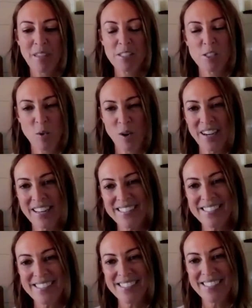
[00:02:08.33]

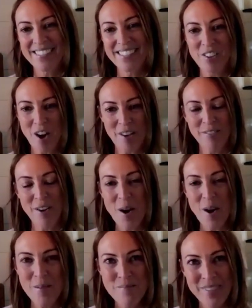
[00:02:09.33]
stories to draw
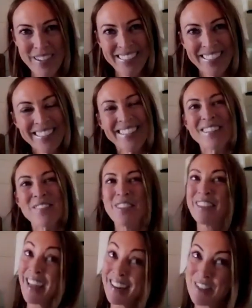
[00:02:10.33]
from
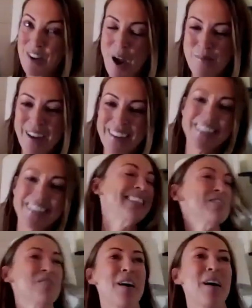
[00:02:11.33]
with a lot of drama.
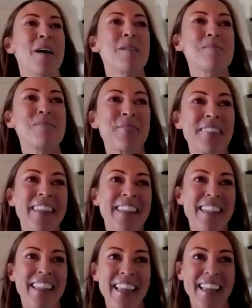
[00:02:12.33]

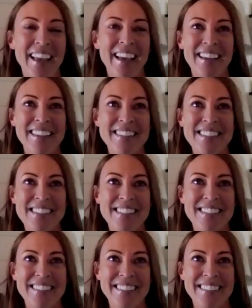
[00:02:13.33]
And